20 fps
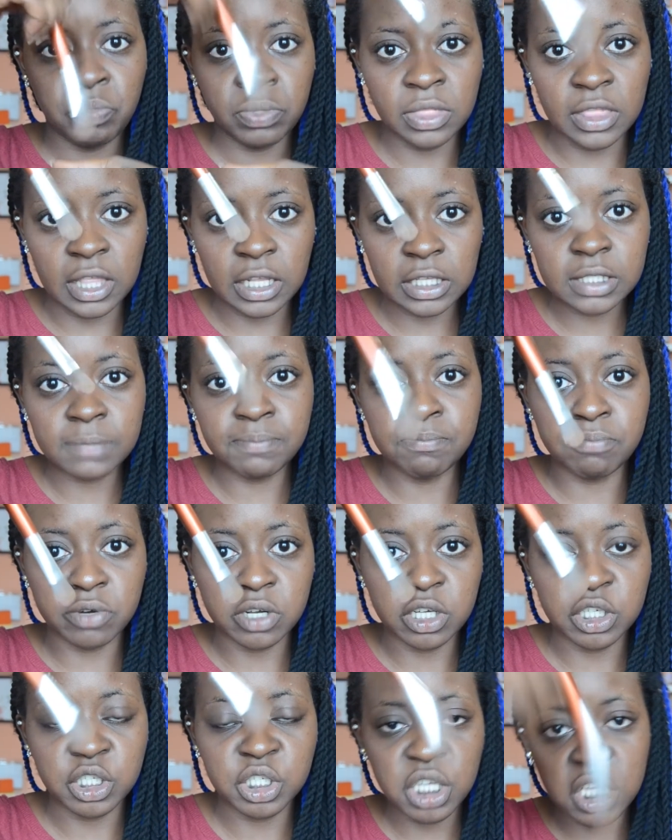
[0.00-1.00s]
this
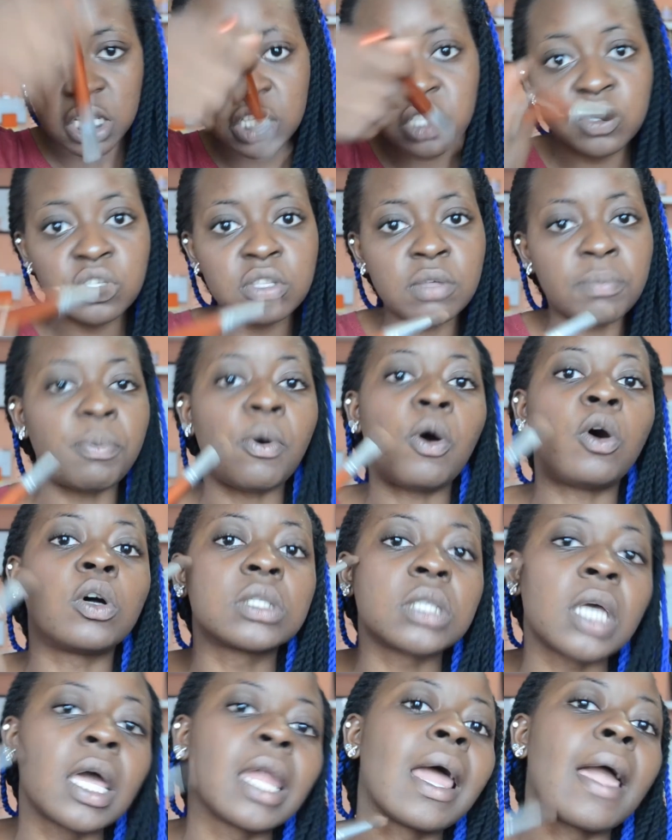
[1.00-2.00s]
brush into the
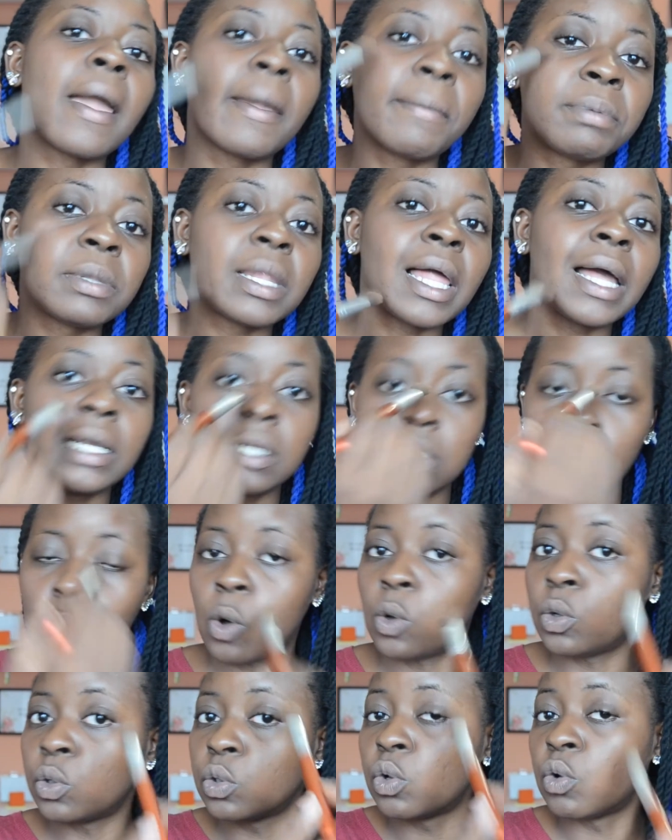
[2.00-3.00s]
pot and I apply it
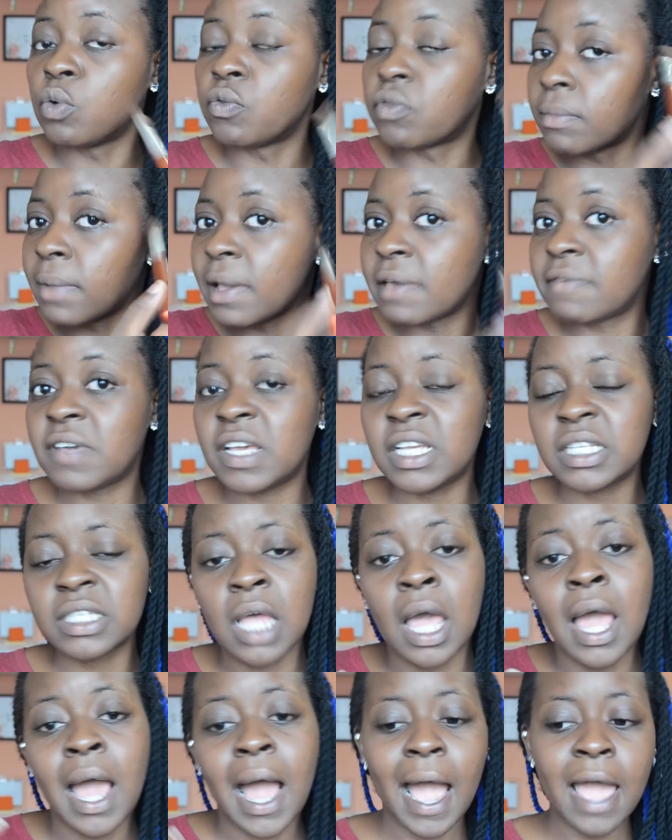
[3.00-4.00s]
all over my face.
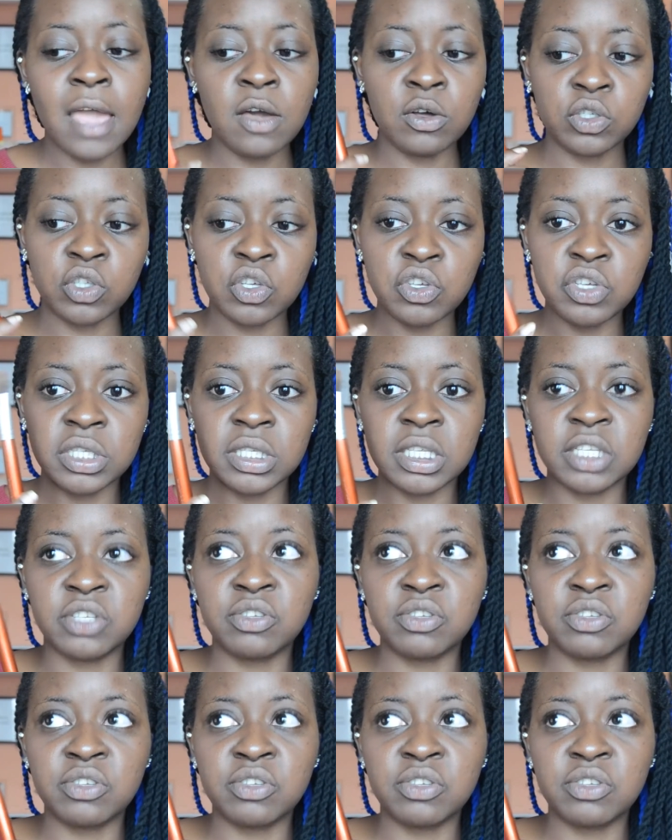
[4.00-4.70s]
I also use this